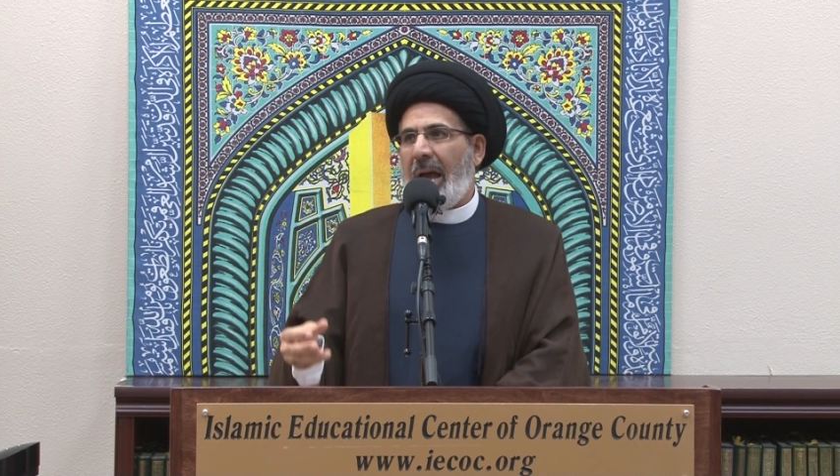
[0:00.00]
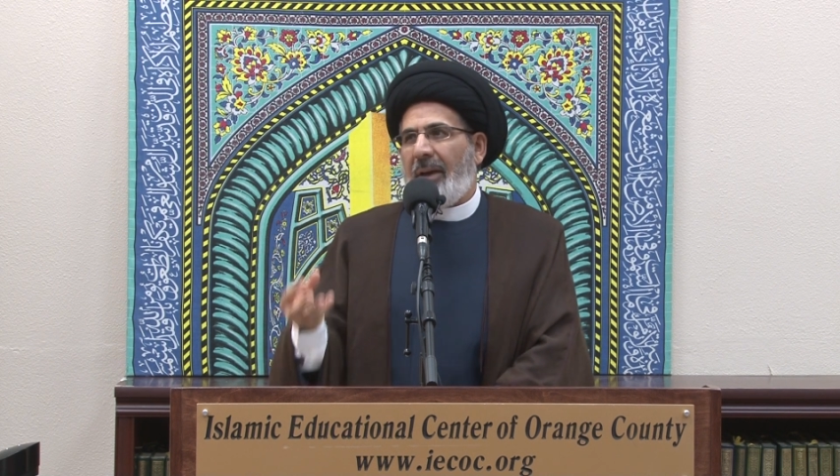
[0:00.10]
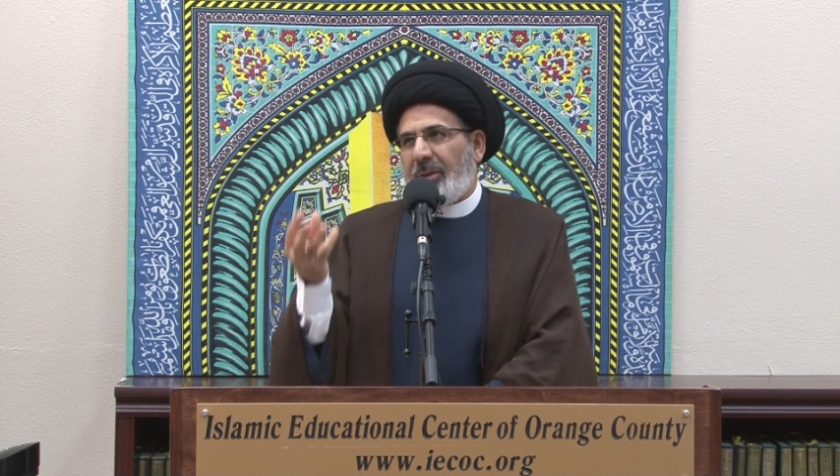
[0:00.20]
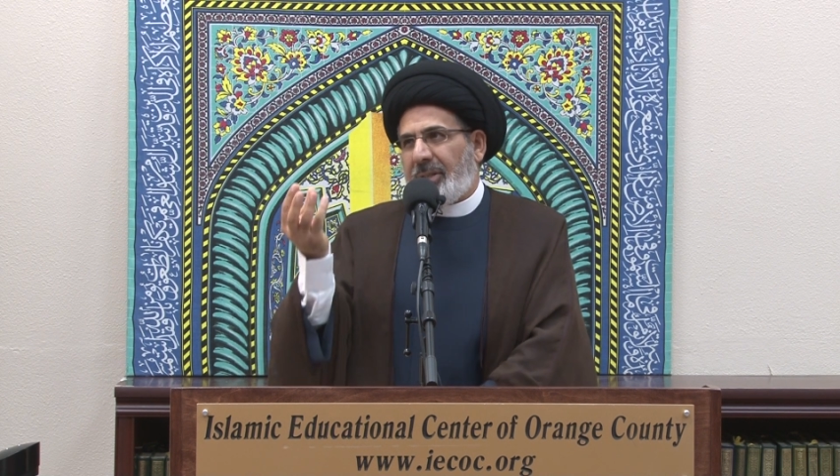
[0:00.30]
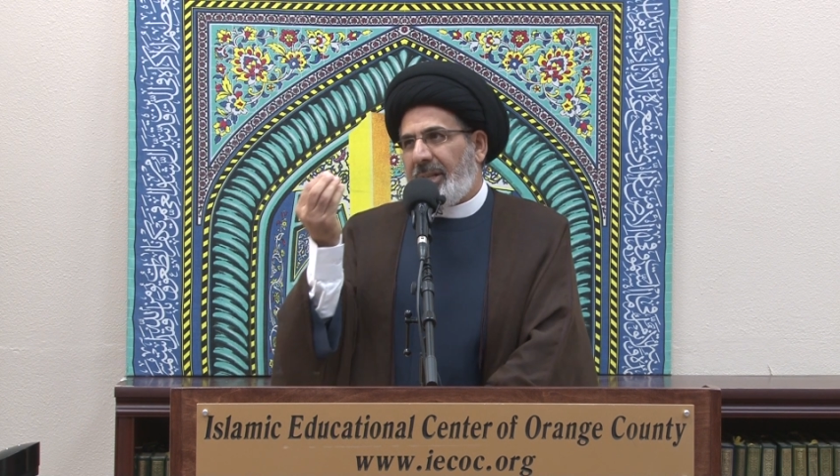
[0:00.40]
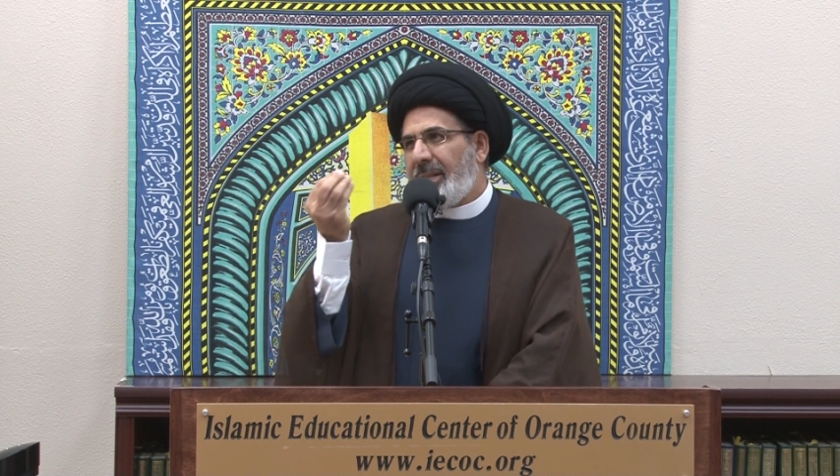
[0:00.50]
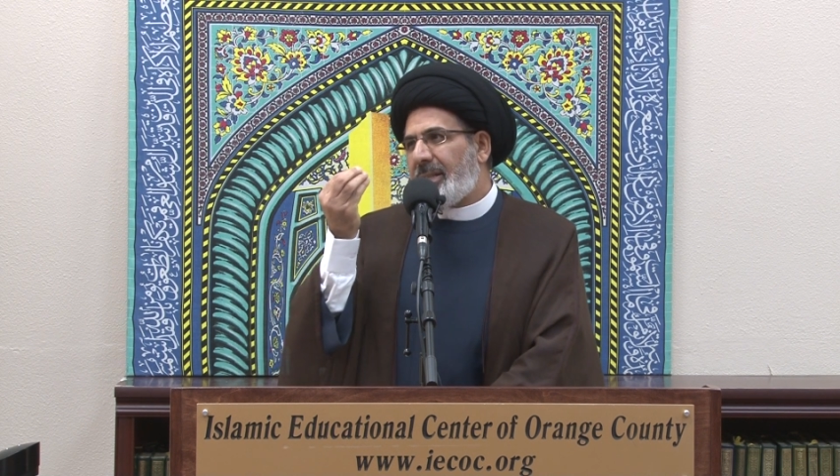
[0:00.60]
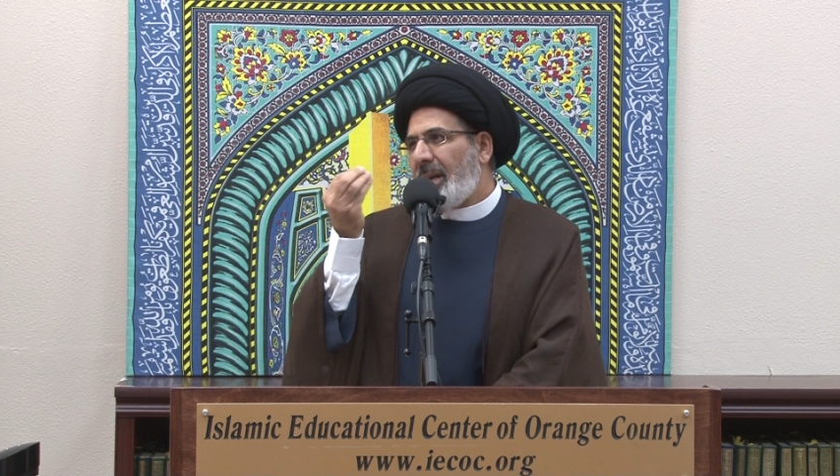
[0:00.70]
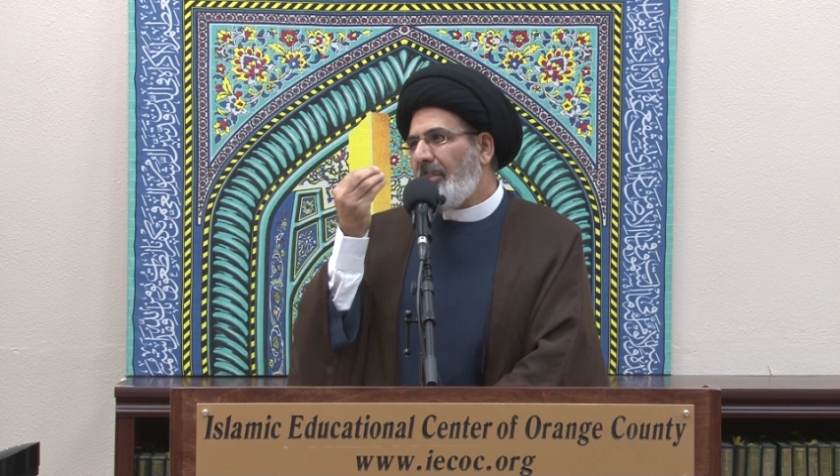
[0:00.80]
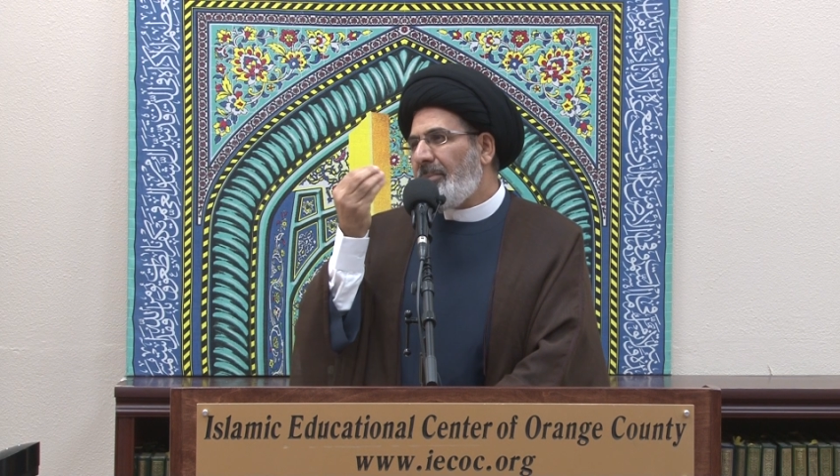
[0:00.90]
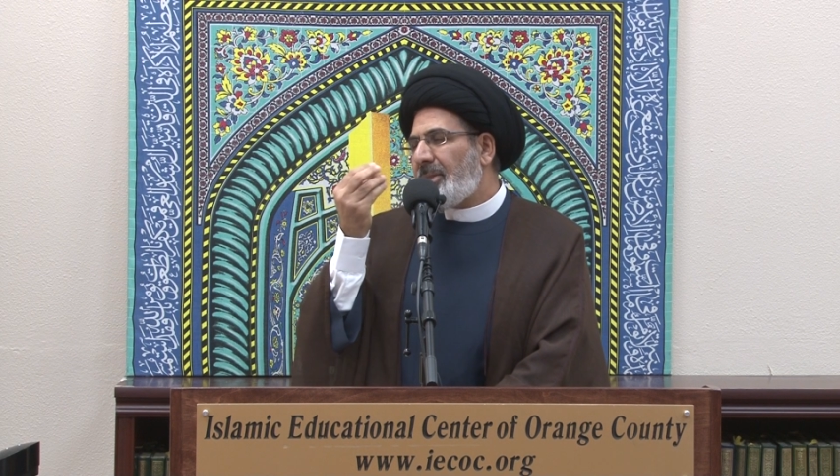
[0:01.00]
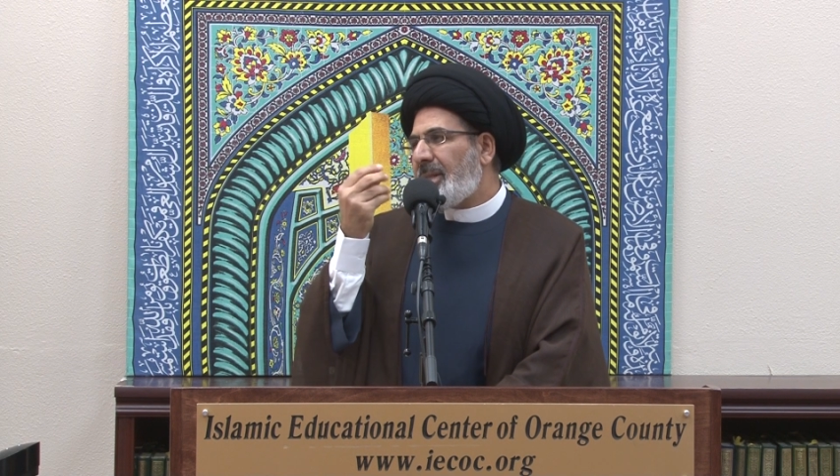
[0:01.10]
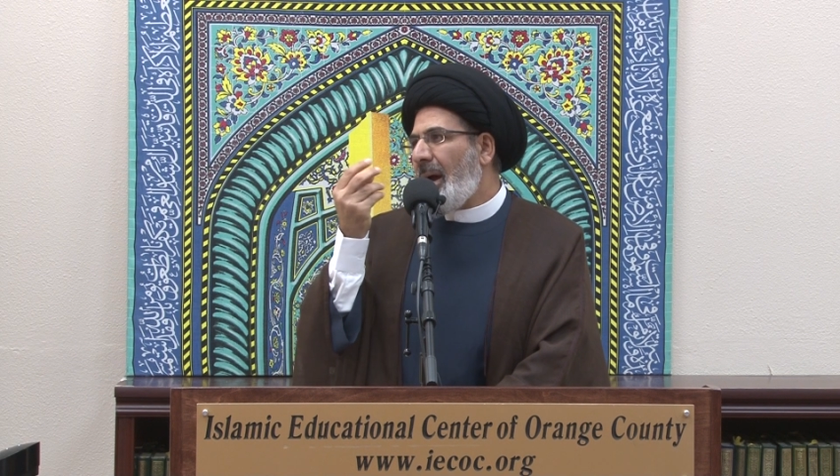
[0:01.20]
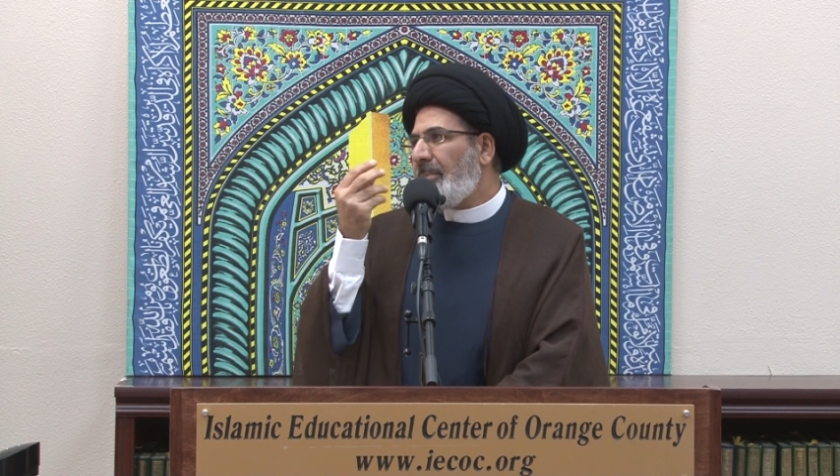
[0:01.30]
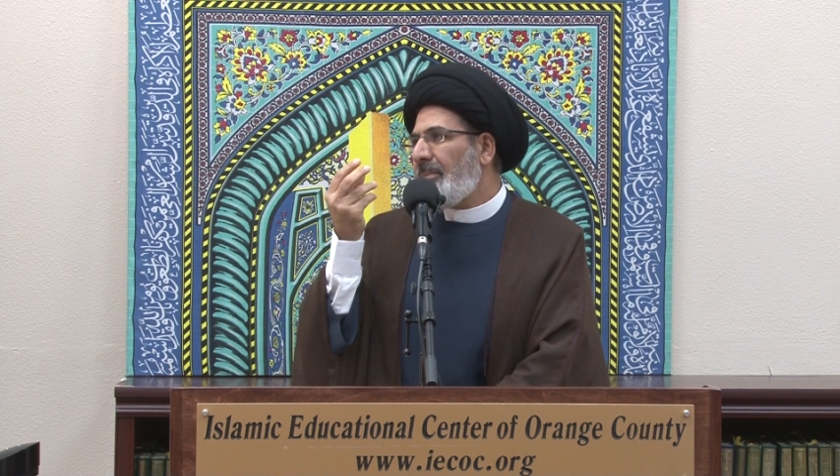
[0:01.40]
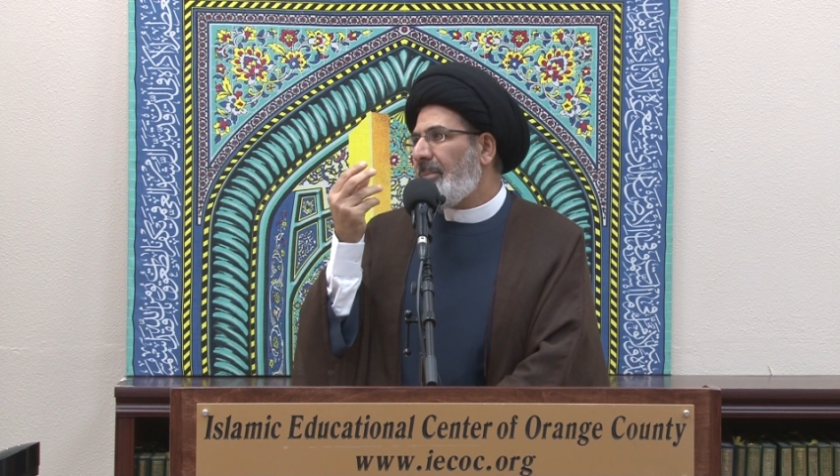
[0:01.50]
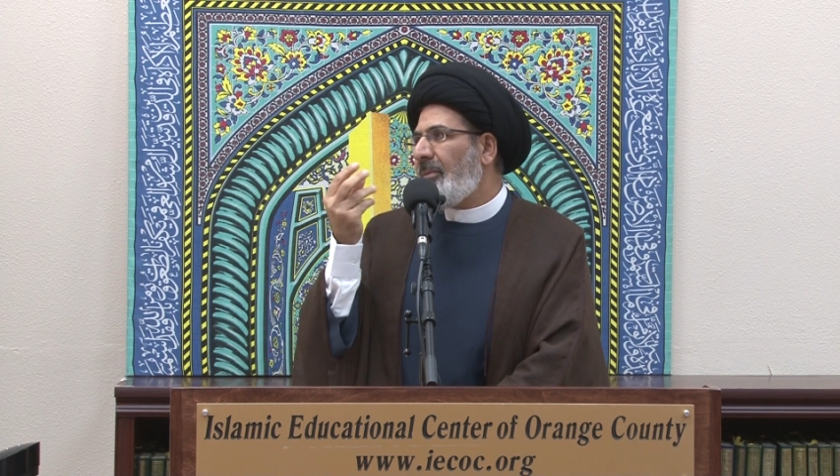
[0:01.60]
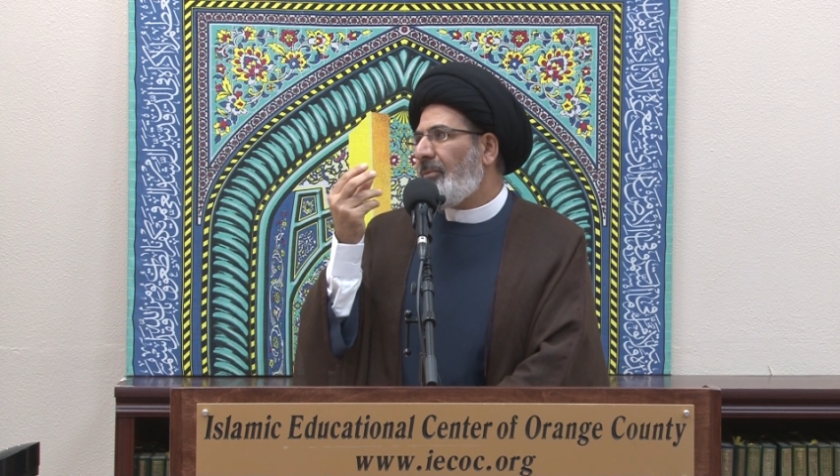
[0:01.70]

Have you seen some, some